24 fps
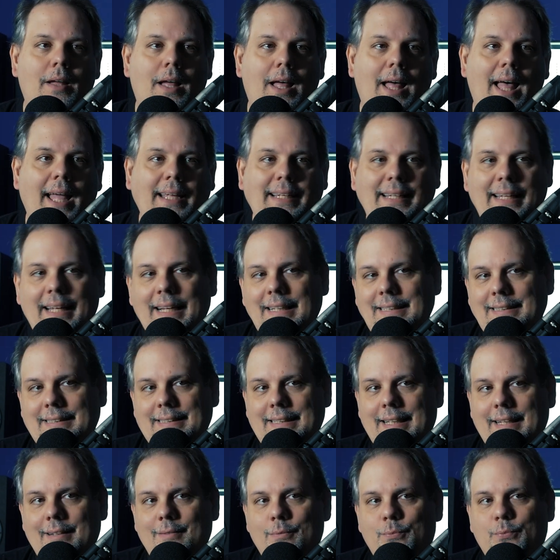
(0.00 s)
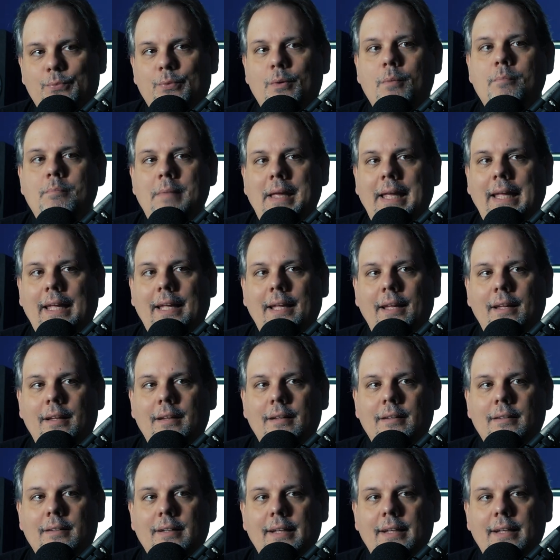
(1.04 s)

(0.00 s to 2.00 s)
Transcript: I guess that for me,